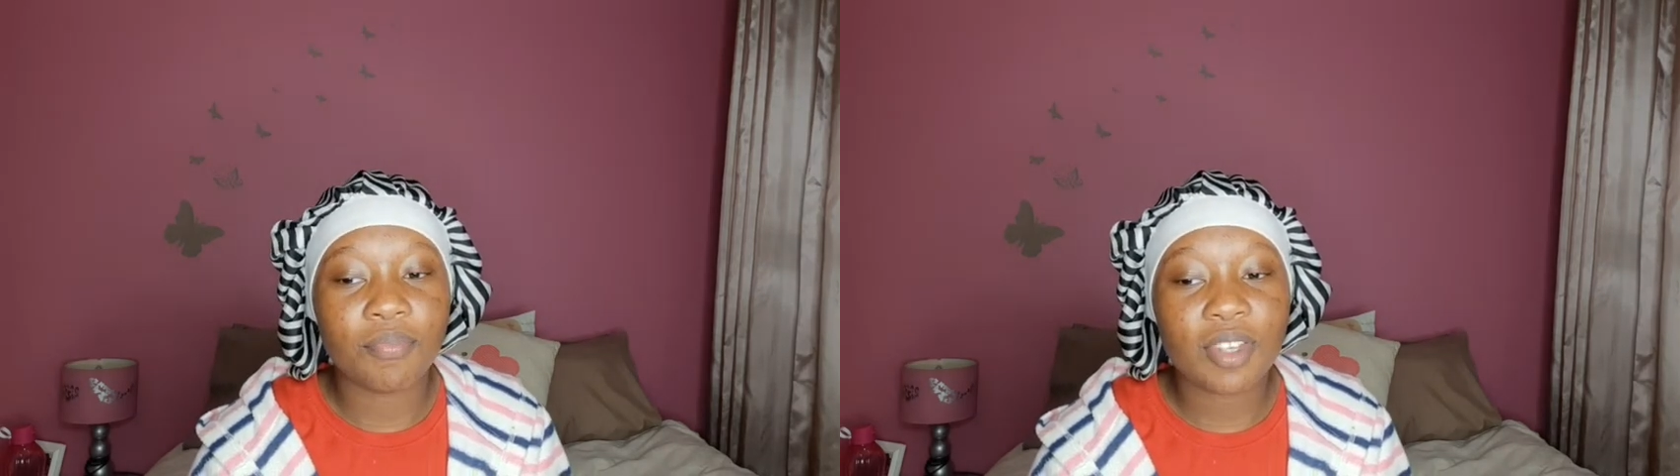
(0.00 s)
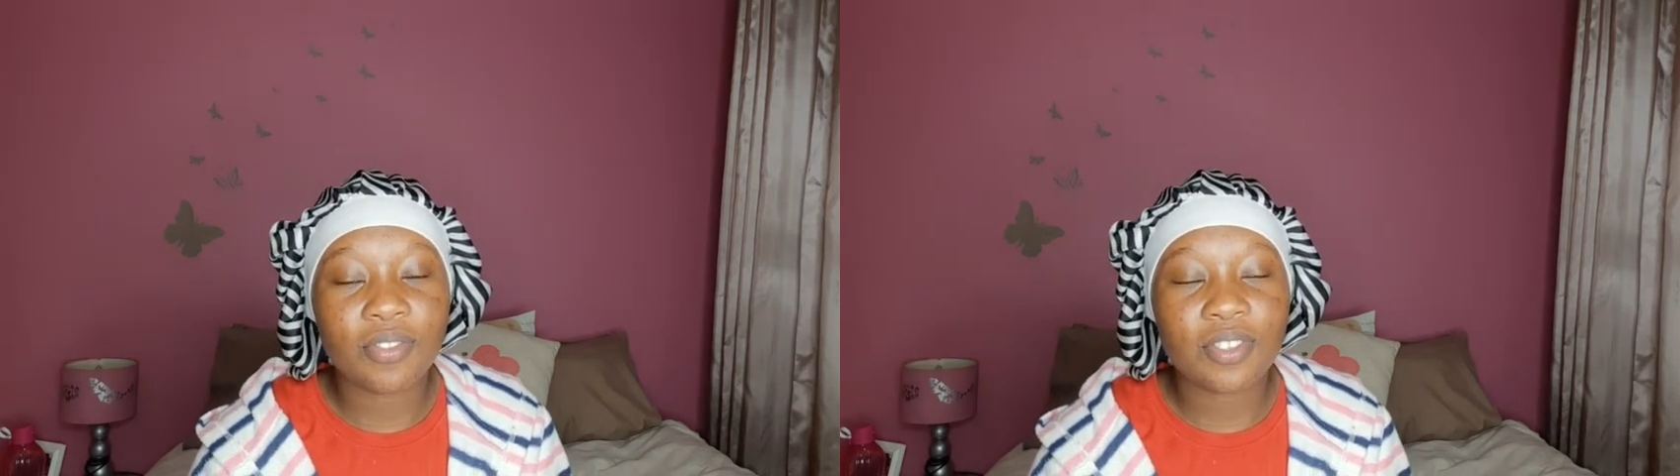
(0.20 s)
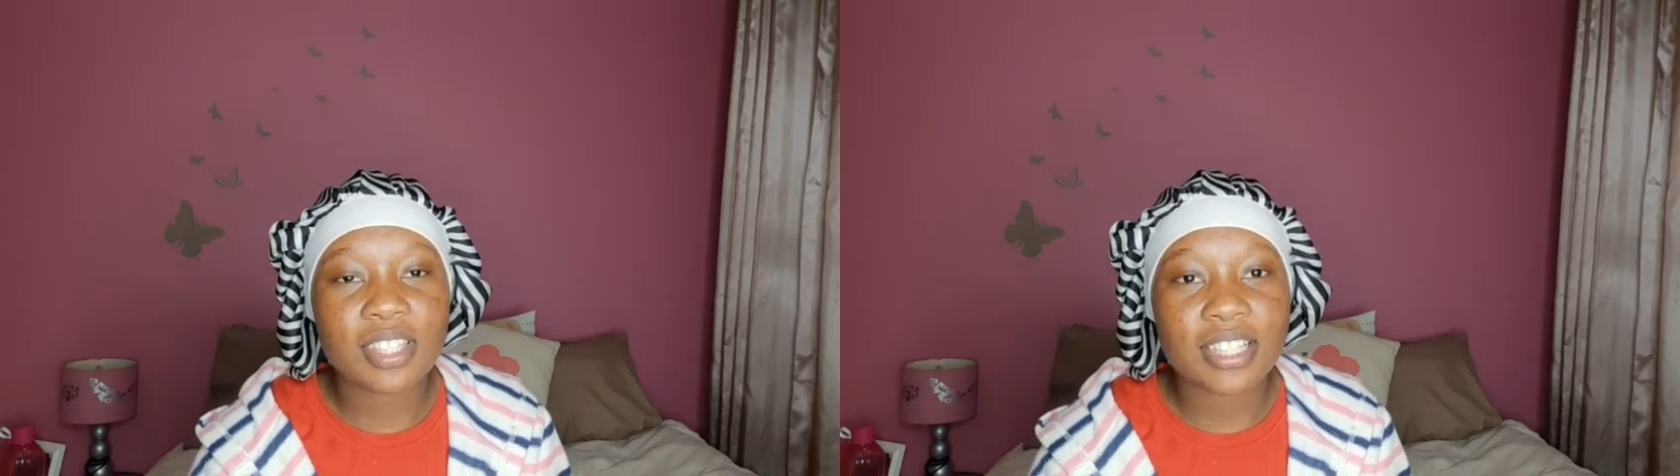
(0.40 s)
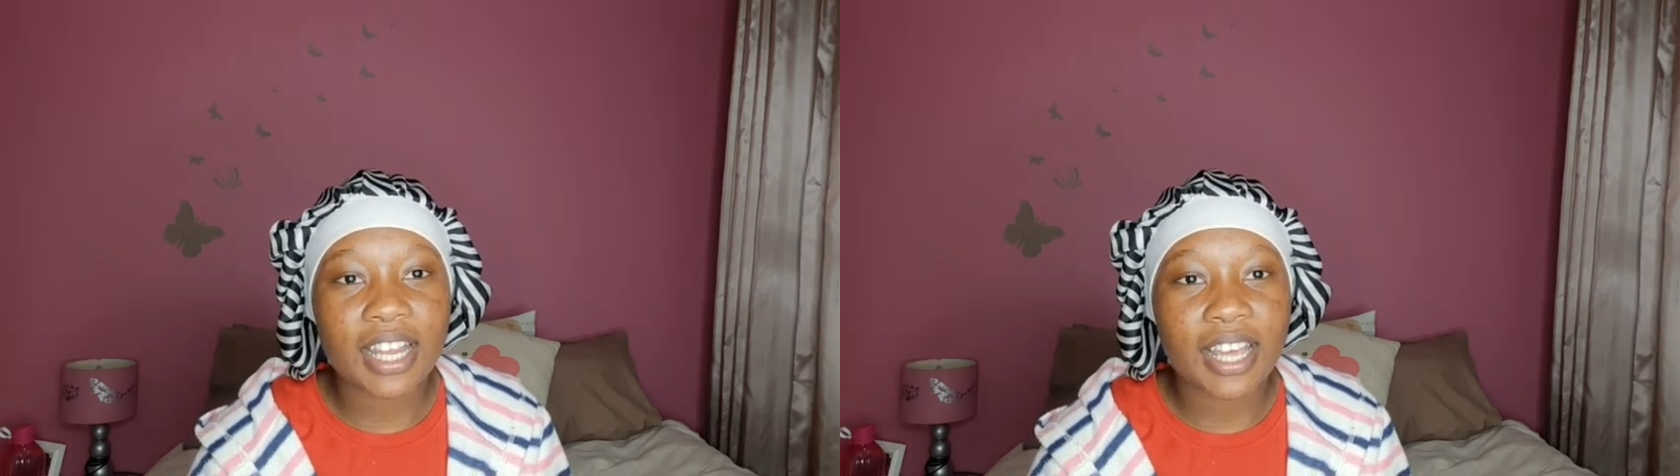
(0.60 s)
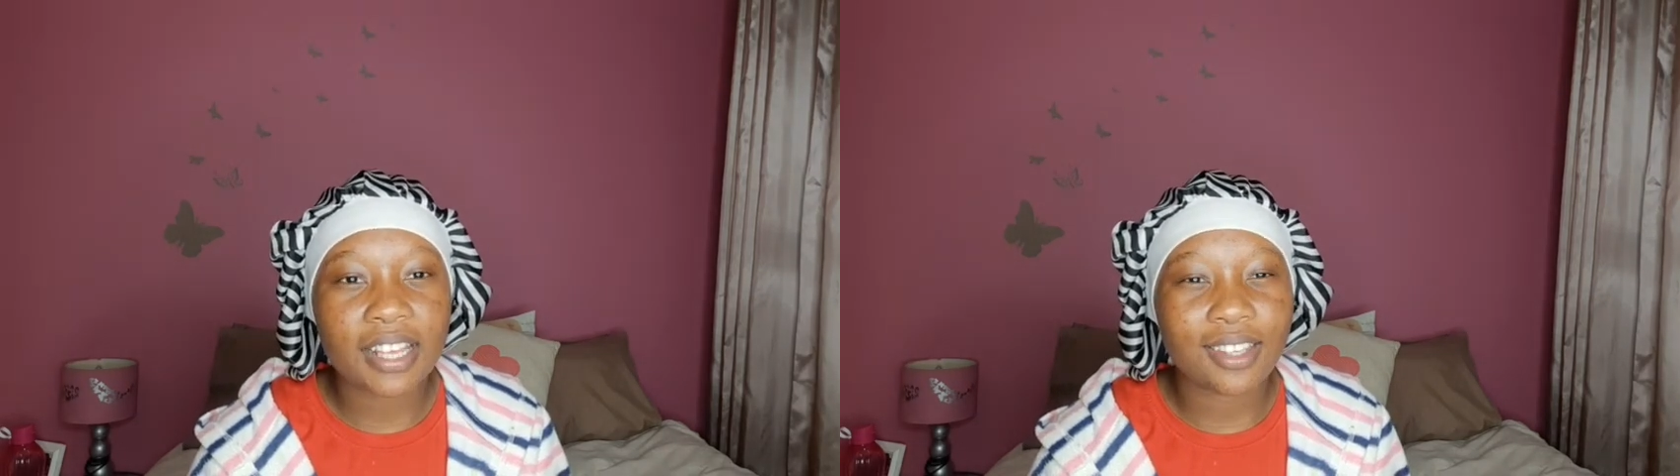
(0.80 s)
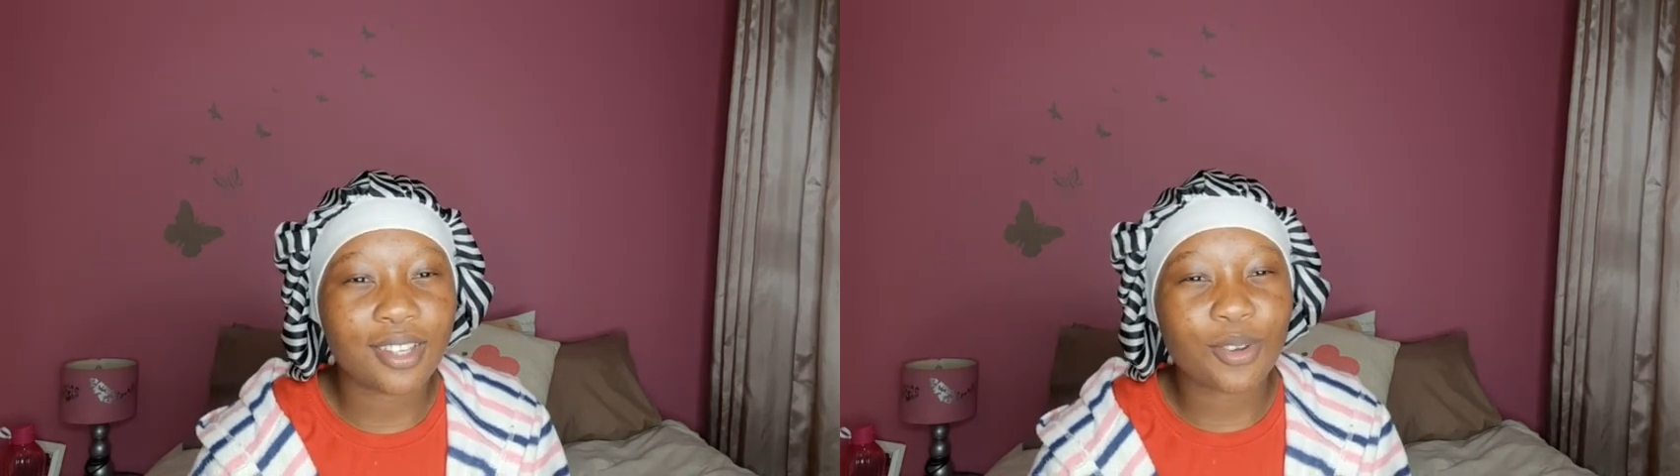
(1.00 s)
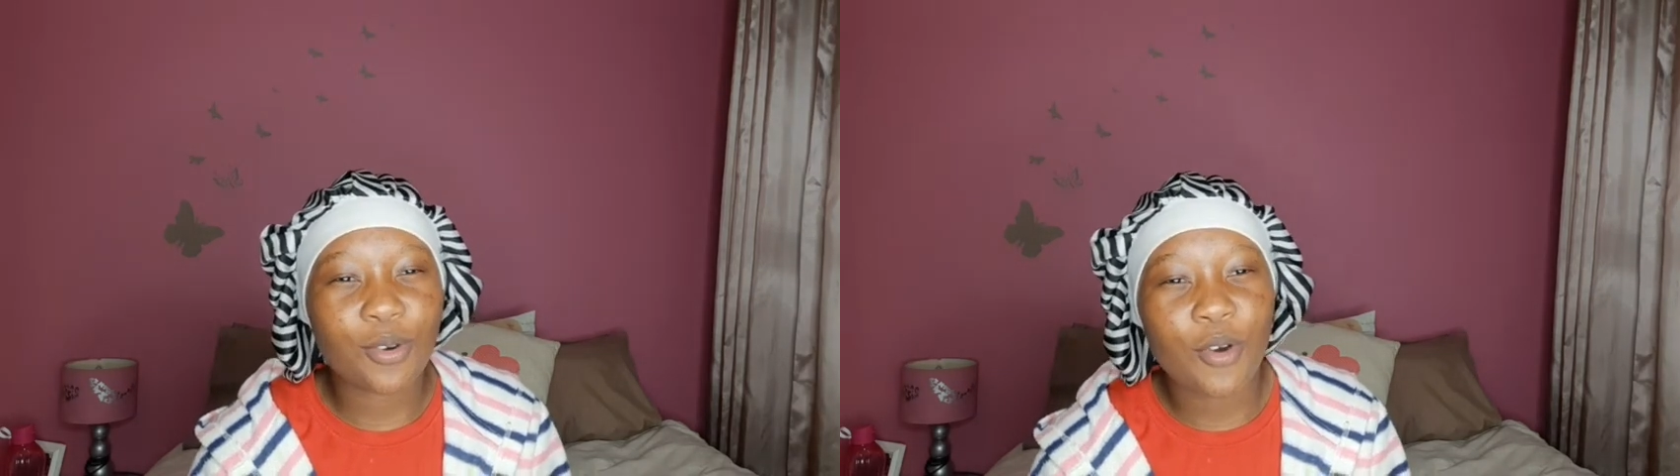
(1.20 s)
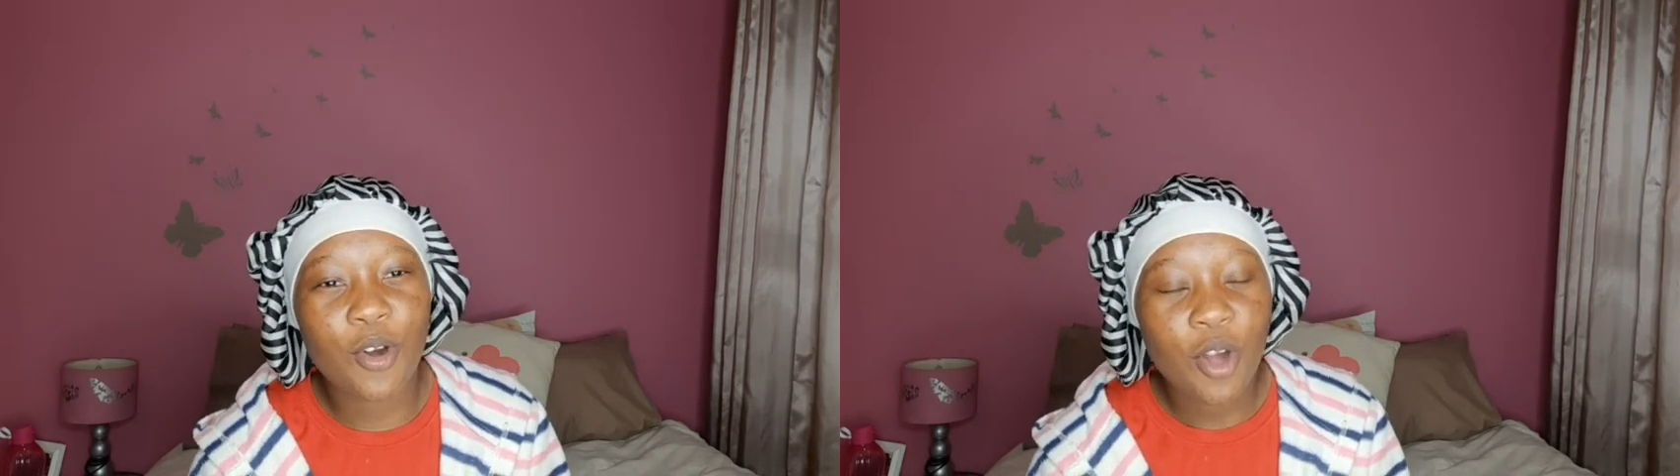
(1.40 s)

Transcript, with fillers: if it's like you know